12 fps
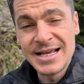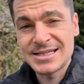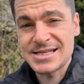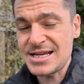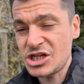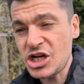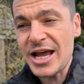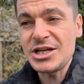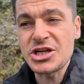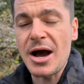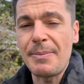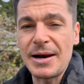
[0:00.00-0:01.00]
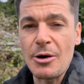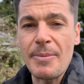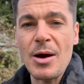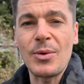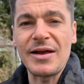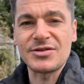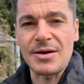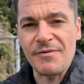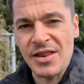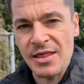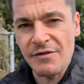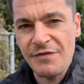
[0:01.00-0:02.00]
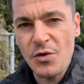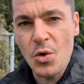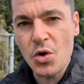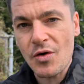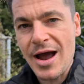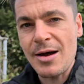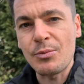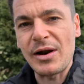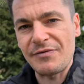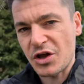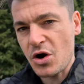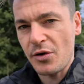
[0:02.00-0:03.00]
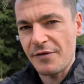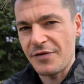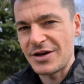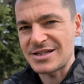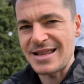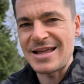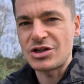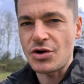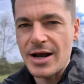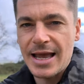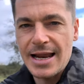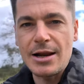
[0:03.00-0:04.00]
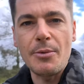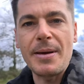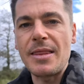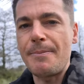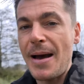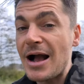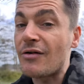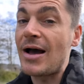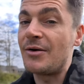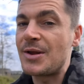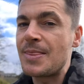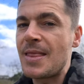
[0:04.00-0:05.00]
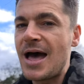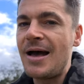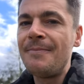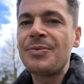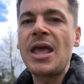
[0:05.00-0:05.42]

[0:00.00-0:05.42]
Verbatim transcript: So let's change it up a little bit. We'll have something in the foreground, we'll have the conifers and then try and get a little bit of the background in there.